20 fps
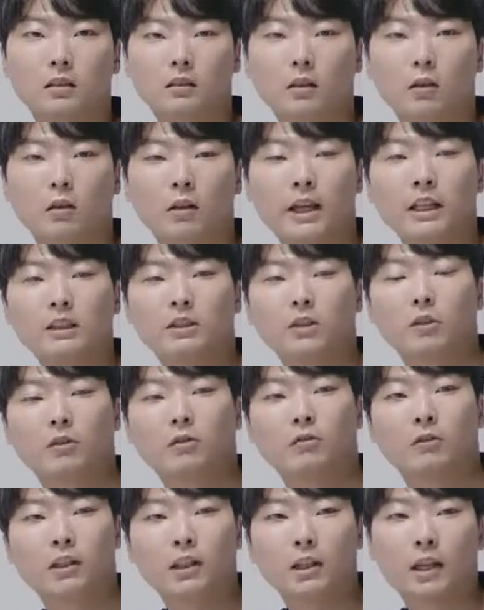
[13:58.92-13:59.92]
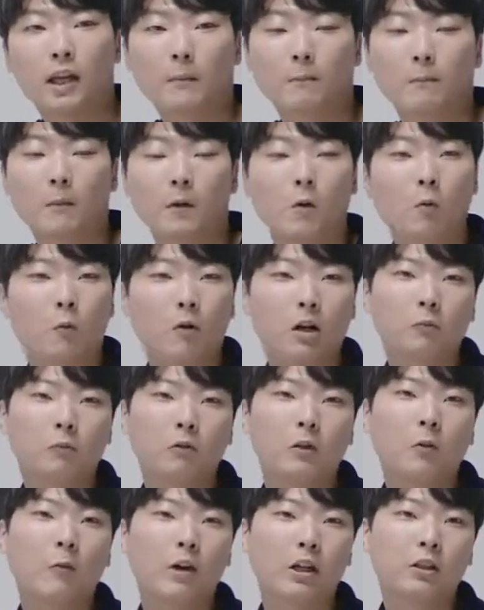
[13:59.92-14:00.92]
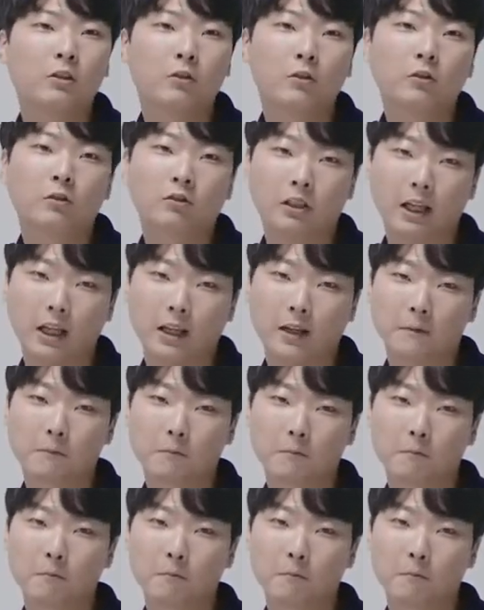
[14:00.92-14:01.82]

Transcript: So let's just recap what we went through today.